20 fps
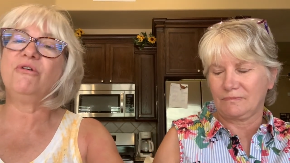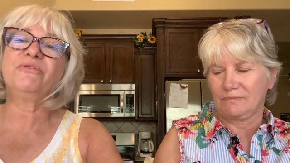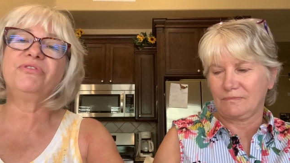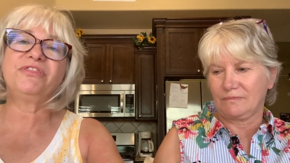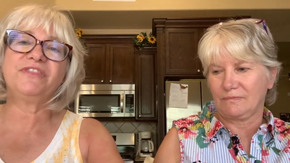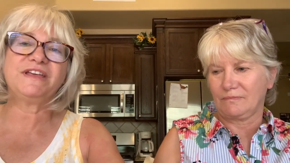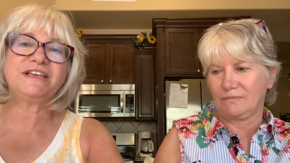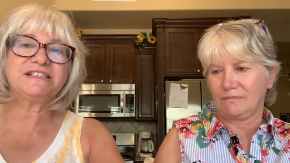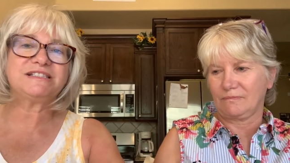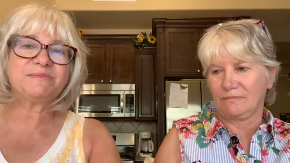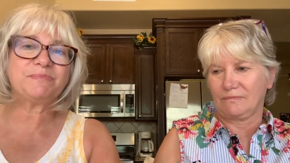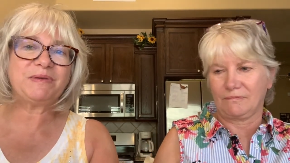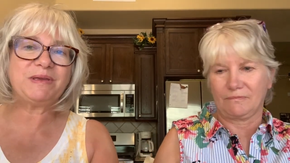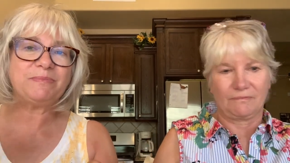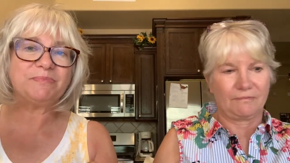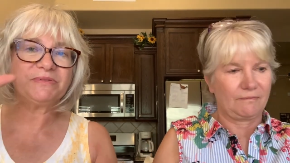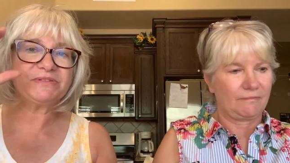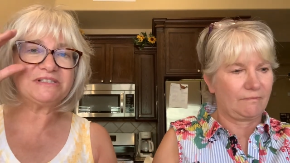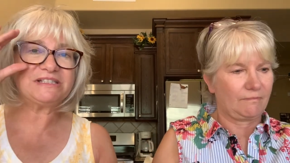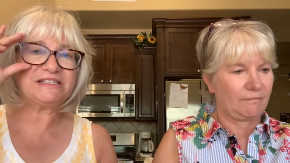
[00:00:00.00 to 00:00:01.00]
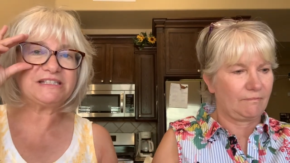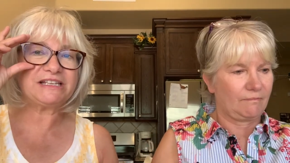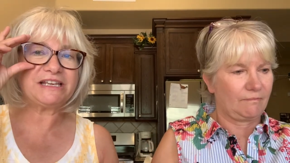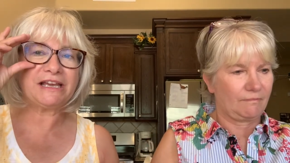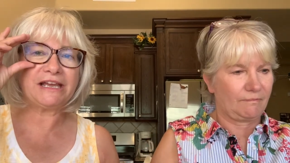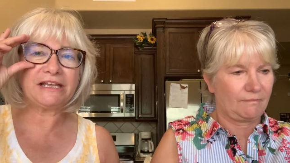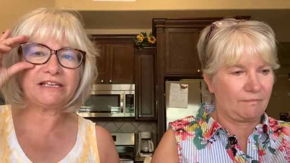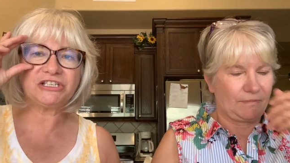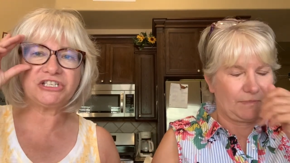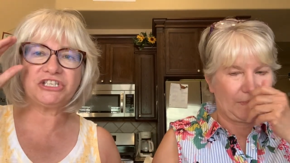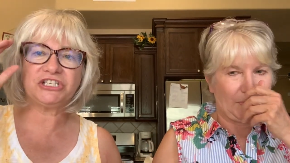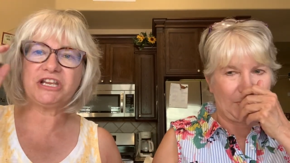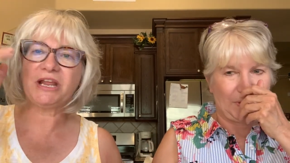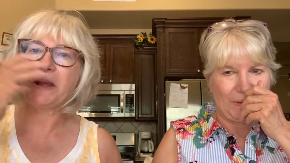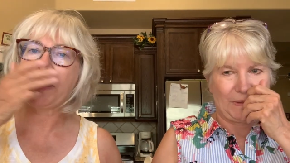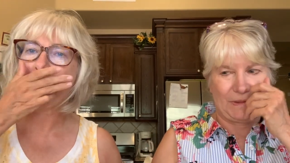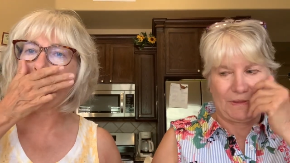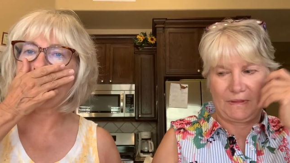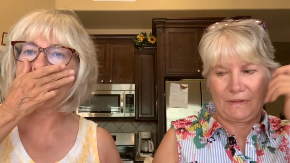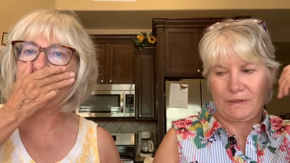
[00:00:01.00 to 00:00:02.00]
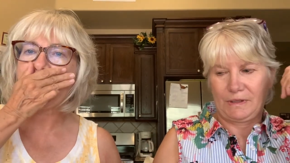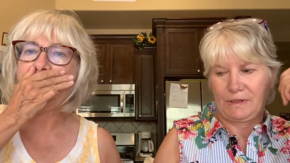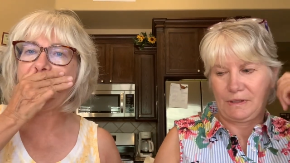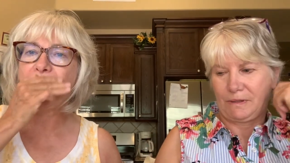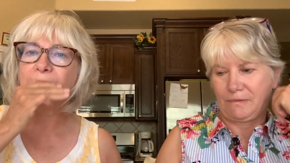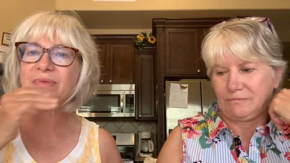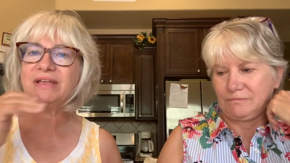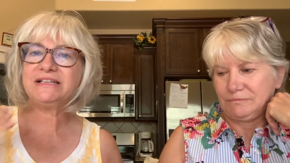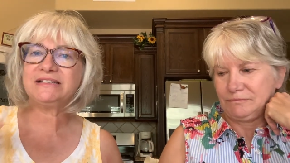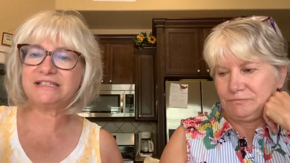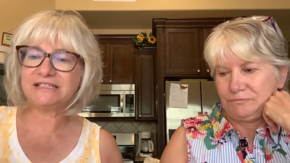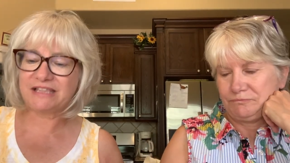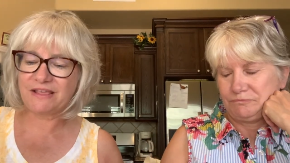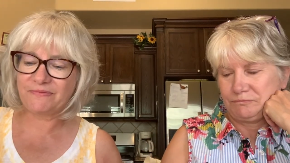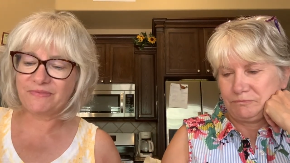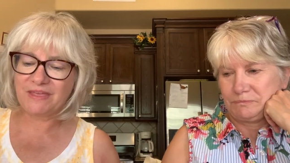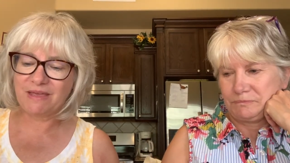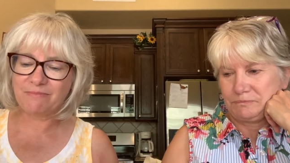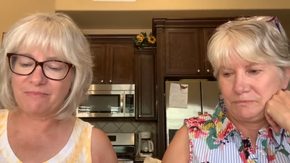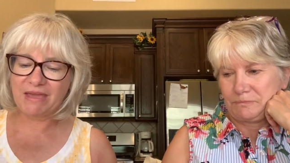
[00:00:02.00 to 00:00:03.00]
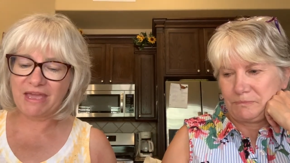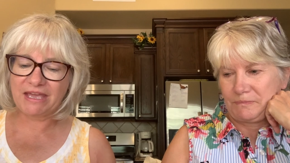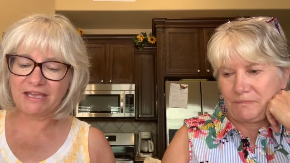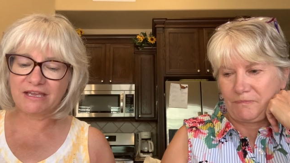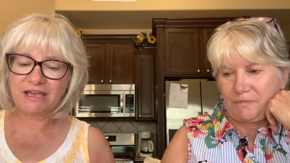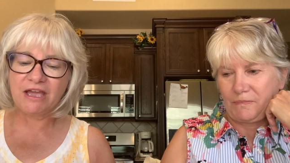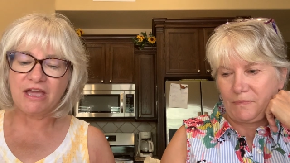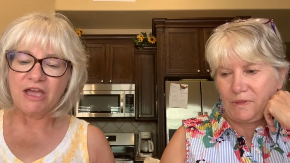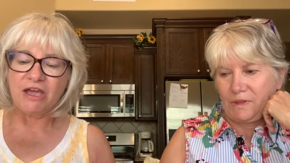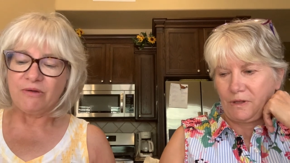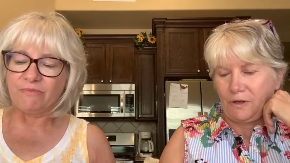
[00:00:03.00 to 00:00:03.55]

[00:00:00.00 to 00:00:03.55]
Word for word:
Speaker 1: things people stitch and comments that they make,